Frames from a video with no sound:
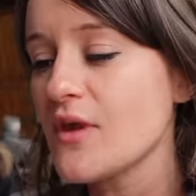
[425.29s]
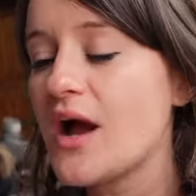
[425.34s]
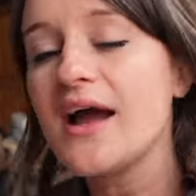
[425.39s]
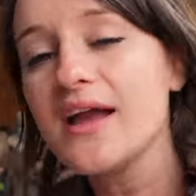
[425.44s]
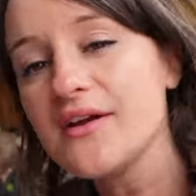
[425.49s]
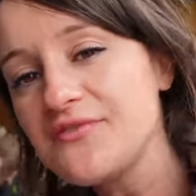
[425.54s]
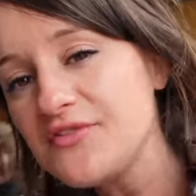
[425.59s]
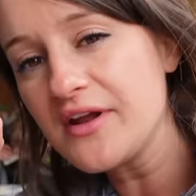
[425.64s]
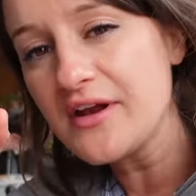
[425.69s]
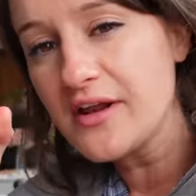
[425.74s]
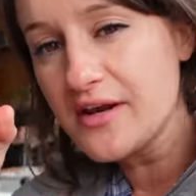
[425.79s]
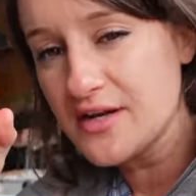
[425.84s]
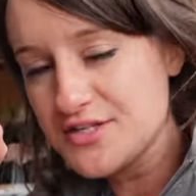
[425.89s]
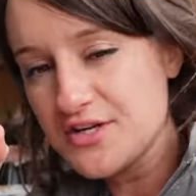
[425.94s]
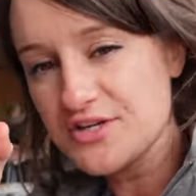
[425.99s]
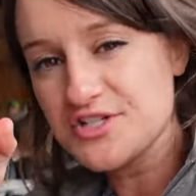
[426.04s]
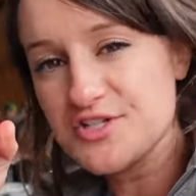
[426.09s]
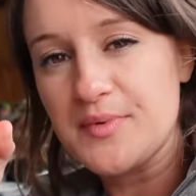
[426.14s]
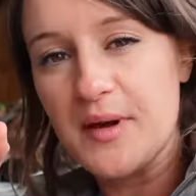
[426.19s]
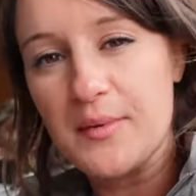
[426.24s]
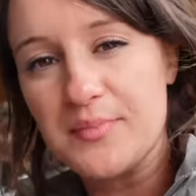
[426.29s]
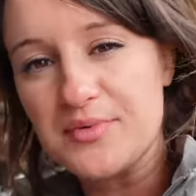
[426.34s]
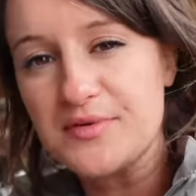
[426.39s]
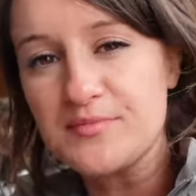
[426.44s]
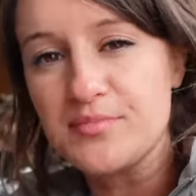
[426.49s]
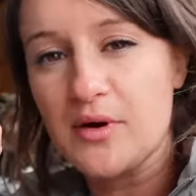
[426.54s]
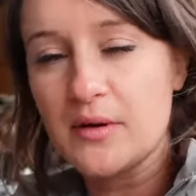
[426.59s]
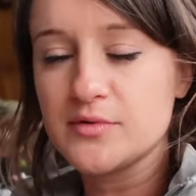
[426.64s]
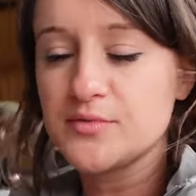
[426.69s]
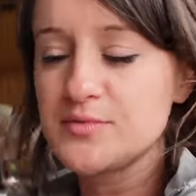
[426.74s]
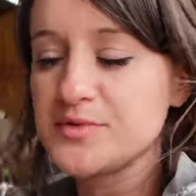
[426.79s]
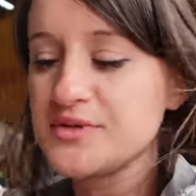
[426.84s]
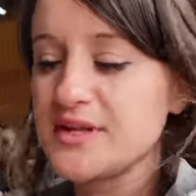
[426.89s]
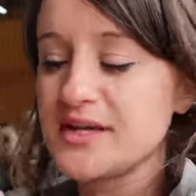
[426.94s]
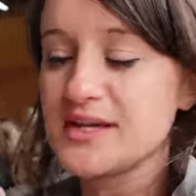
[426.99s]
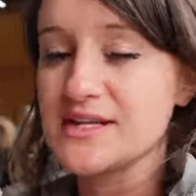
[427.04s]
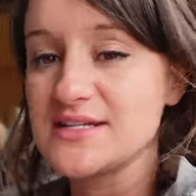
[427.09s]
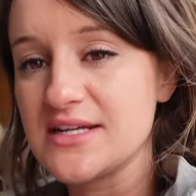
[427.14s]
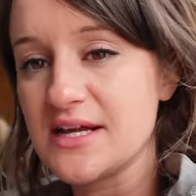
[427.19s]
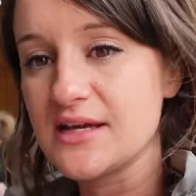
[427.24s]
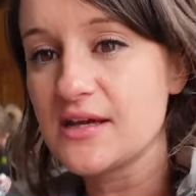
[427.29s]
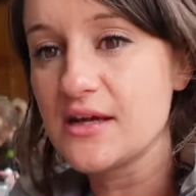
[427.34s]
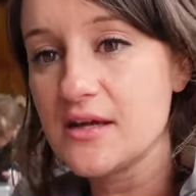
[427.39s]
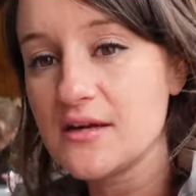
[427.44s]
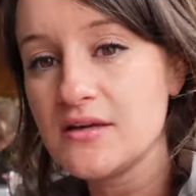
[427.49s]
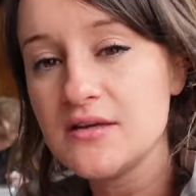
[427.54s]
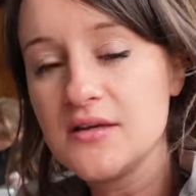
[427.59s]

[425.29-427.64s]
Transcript: I have not had a Dr. Pepper in probably like a decade,